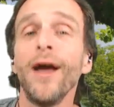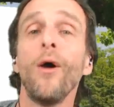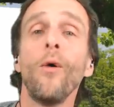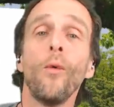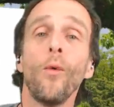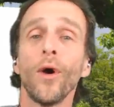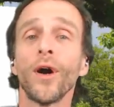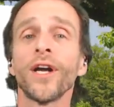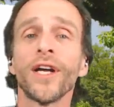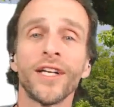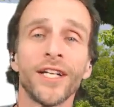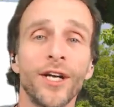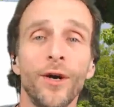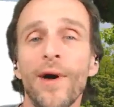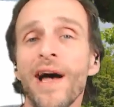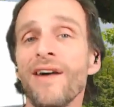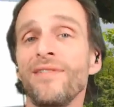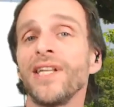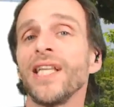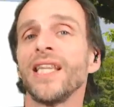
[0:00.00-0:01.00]
We're gonna go
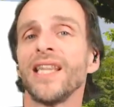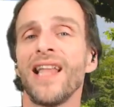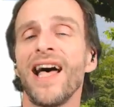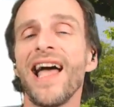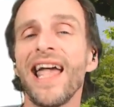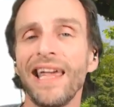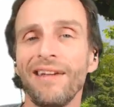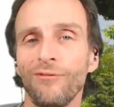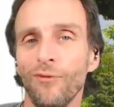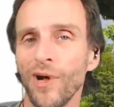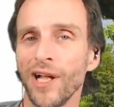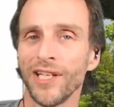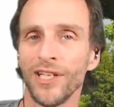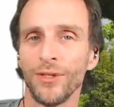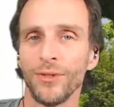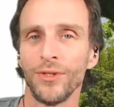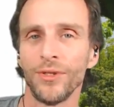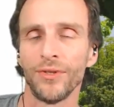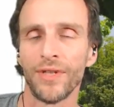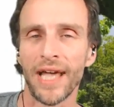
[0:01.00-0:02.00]
have a life while
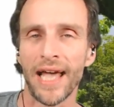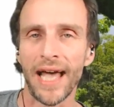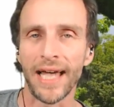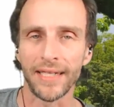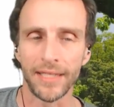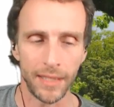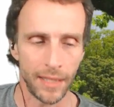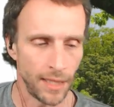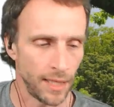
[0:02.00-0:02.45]
you do that.